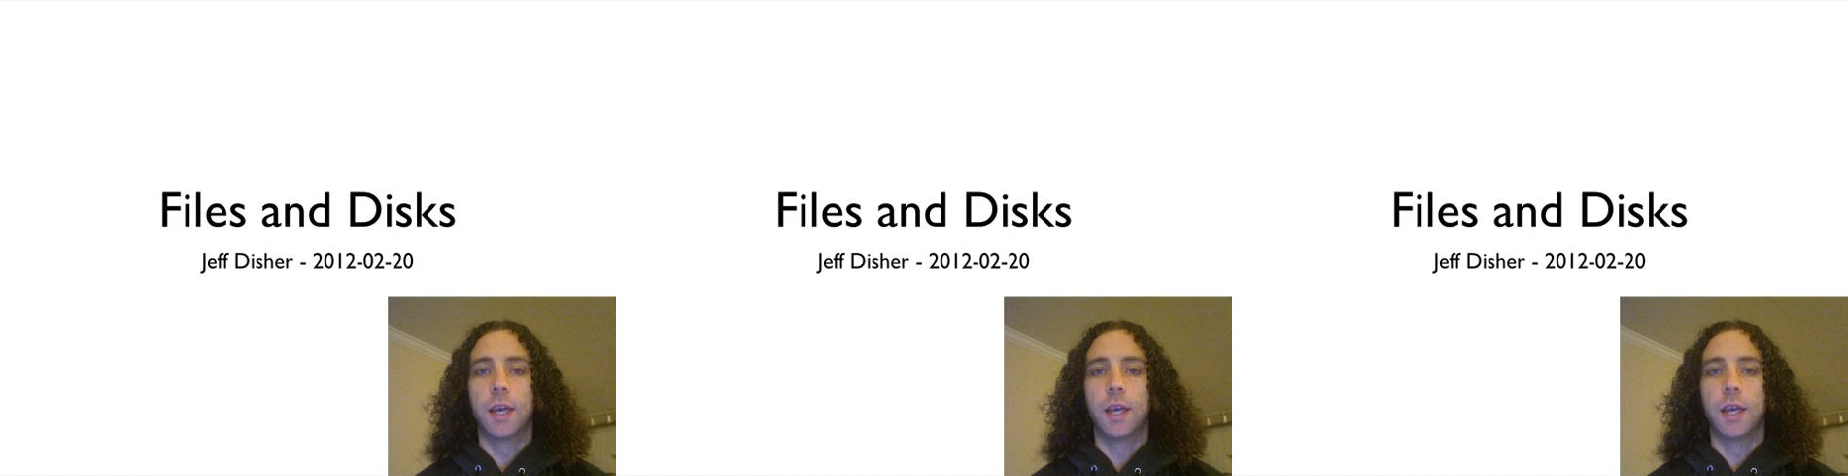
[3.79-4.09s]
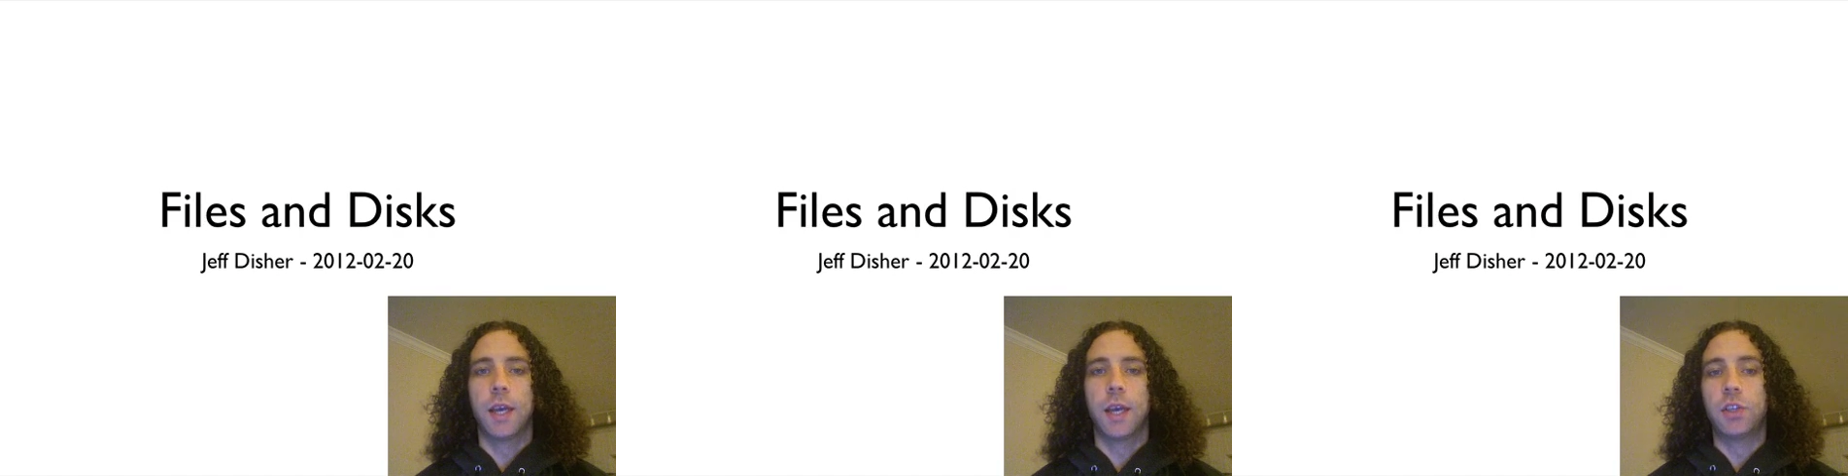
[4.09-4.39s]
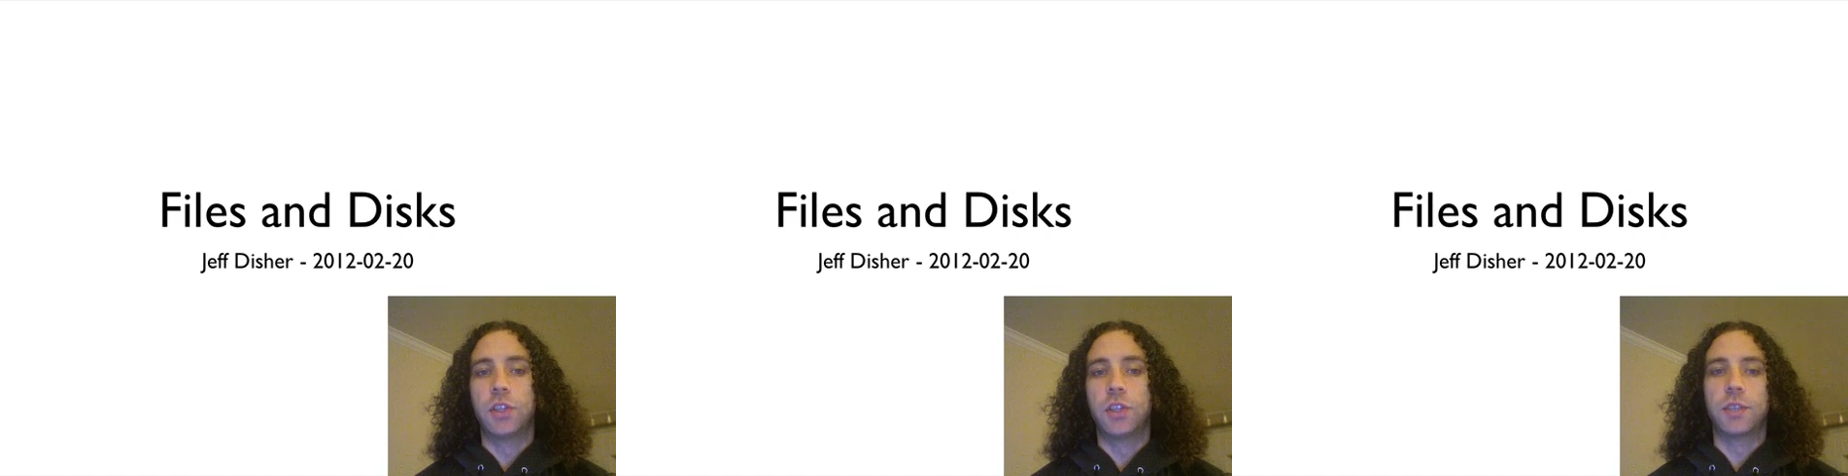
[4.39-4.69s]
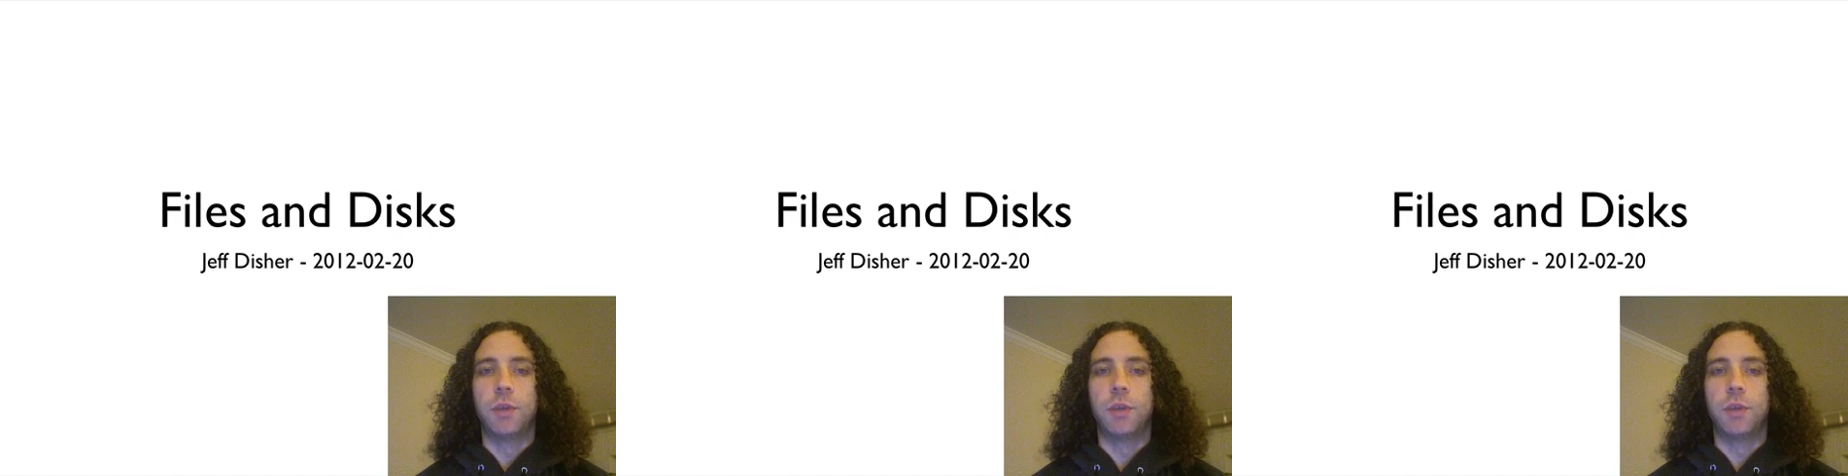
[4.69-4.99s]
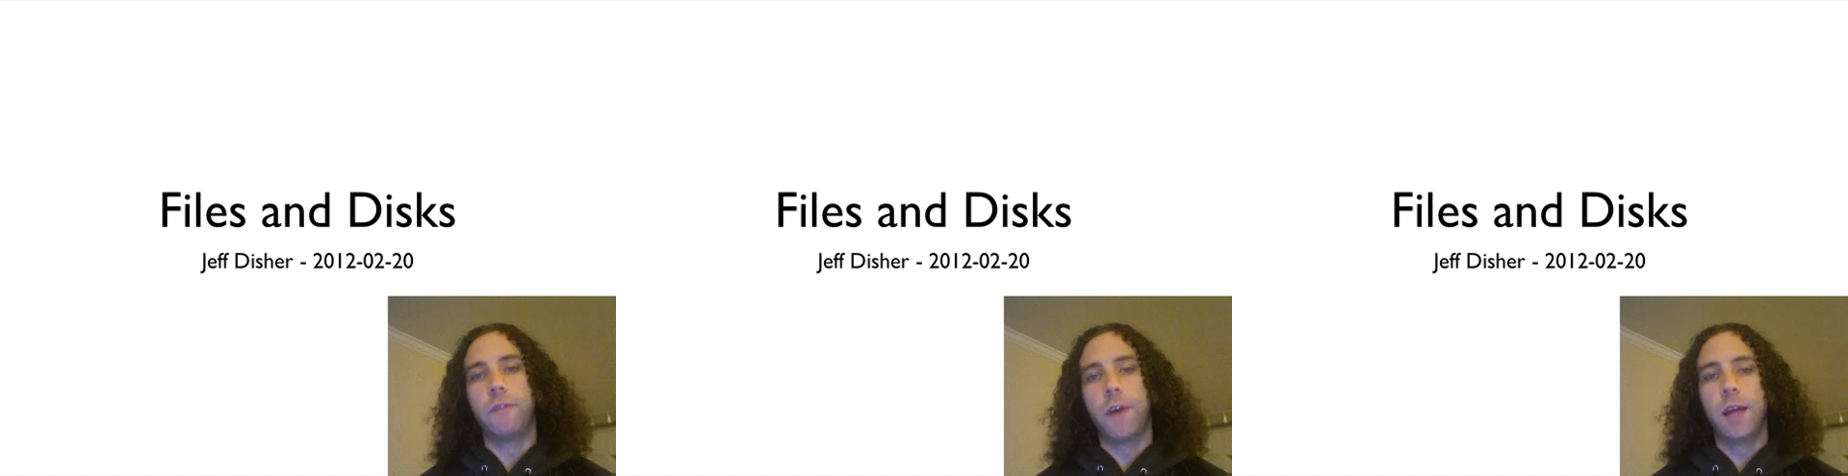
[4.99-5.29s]
Basically just explain what a
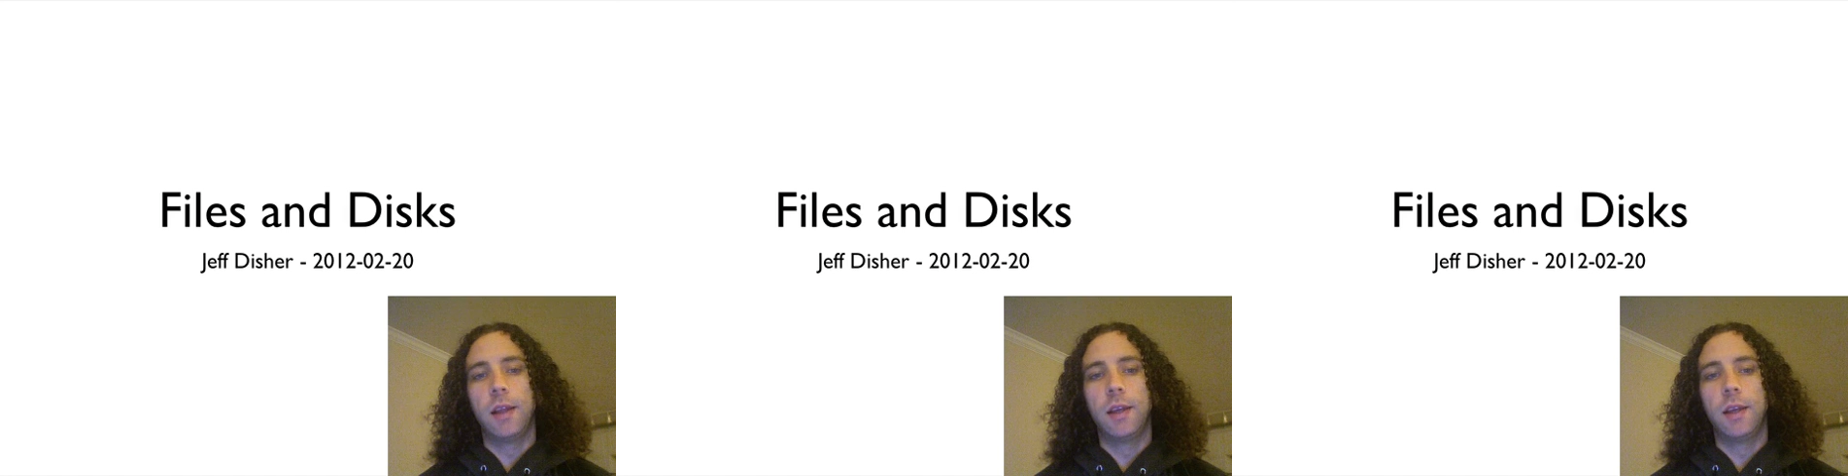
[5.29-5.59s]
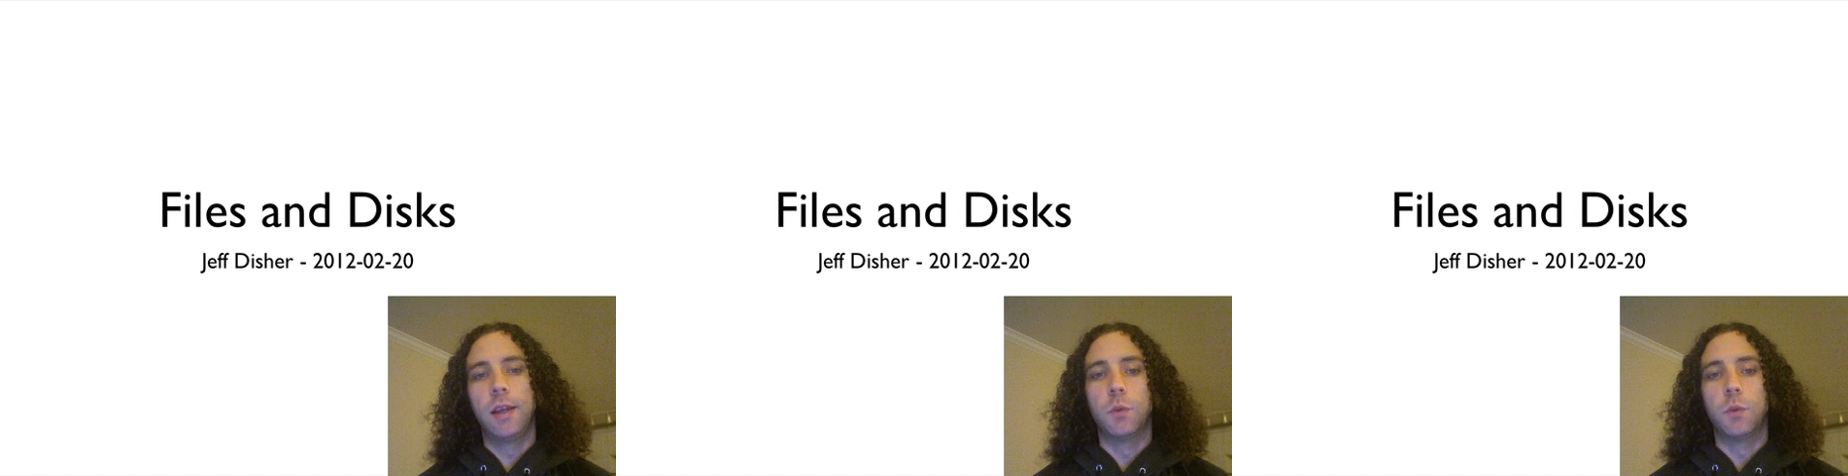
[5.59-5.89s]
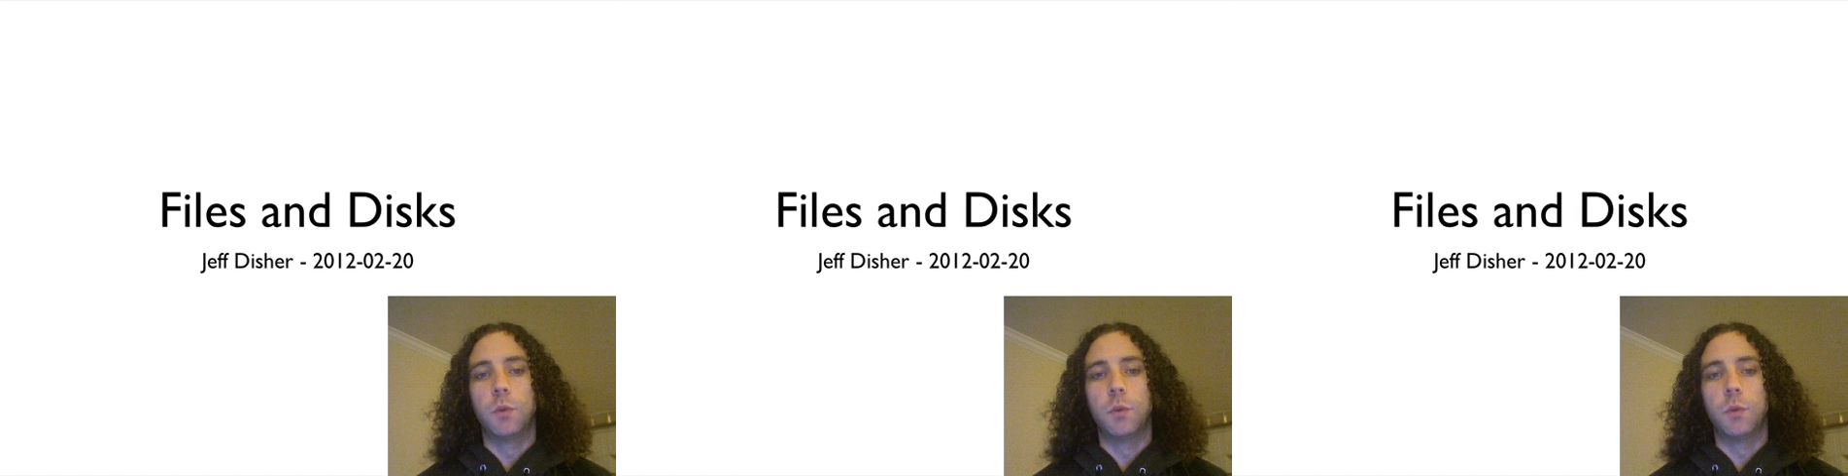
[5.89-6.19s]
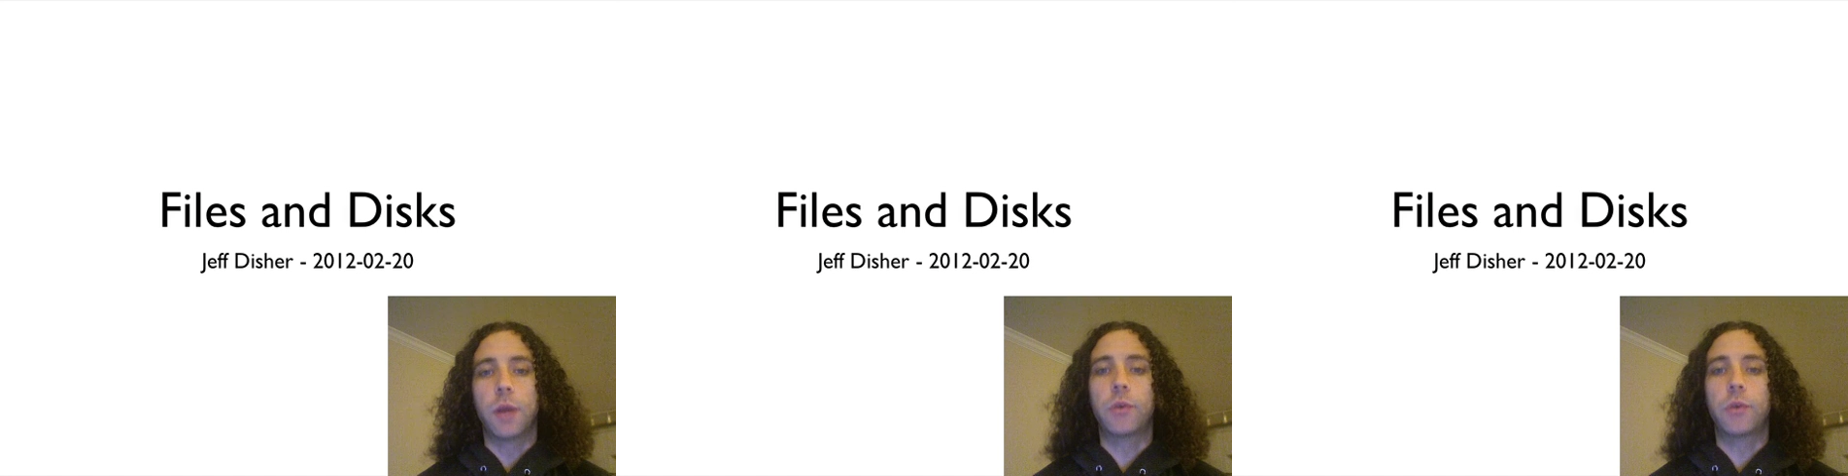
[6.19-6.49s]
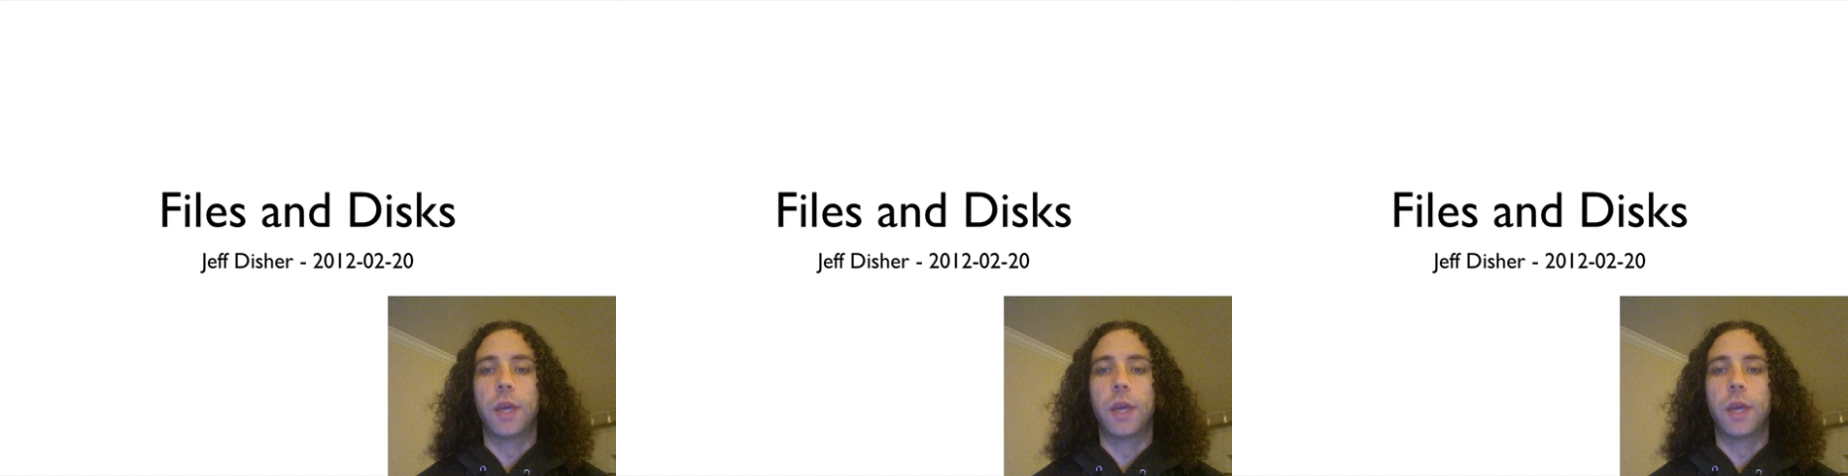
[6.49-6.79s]
file is and what a
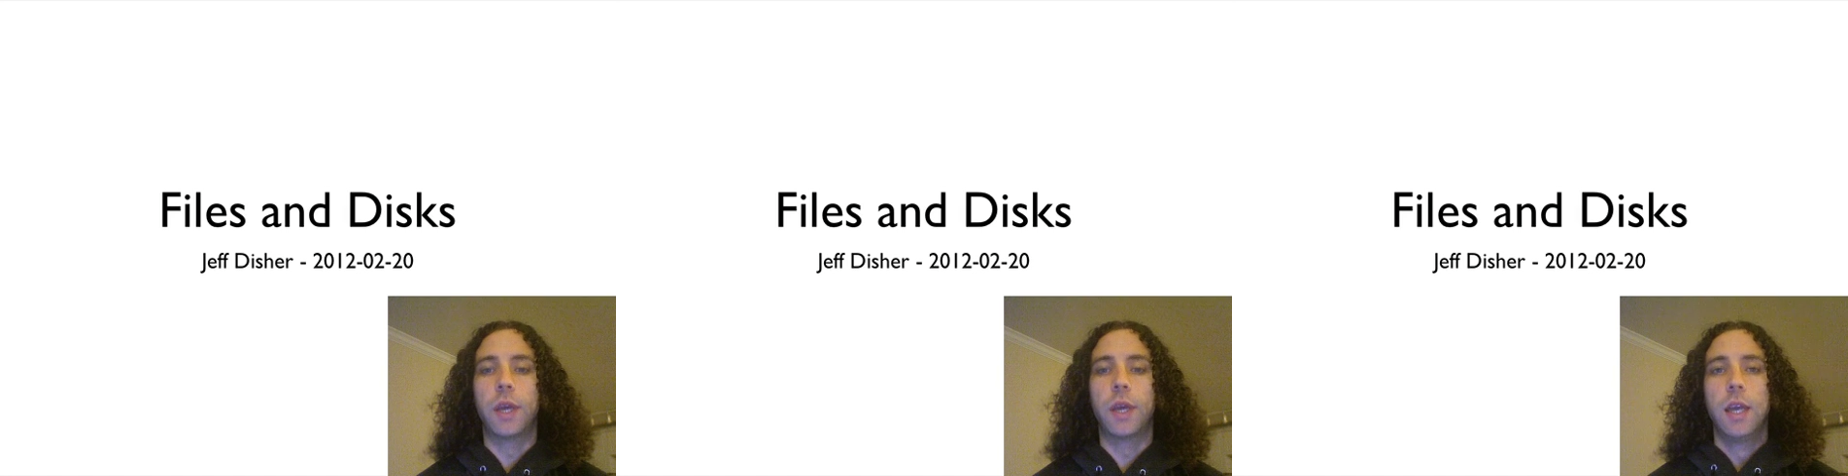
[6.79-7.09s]
directory is